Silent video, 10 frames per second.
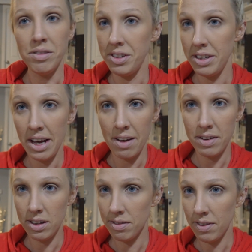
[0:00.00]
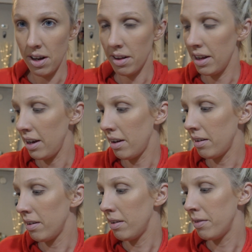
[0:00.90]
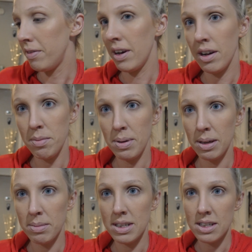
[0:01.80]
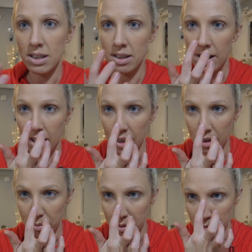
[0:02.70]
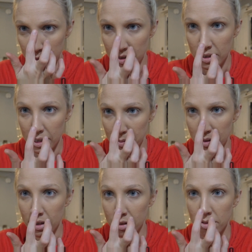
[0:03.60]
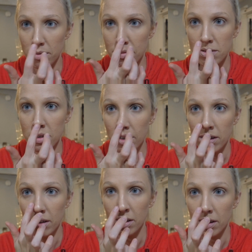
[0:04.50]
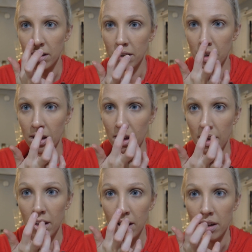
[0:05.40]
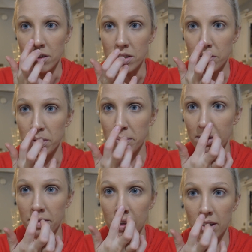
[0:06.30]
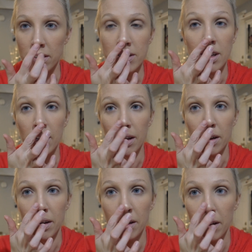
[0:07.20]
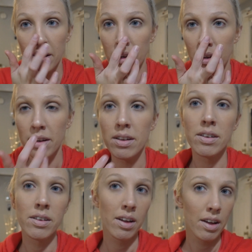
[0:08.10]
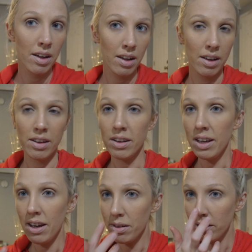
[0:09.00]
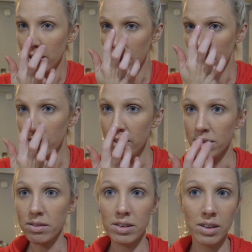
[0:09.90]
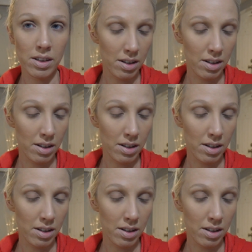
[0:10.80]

didn't have any fallout, very pigmented. I'm gonna run it down my nose, just with my fingers here. Look how cute.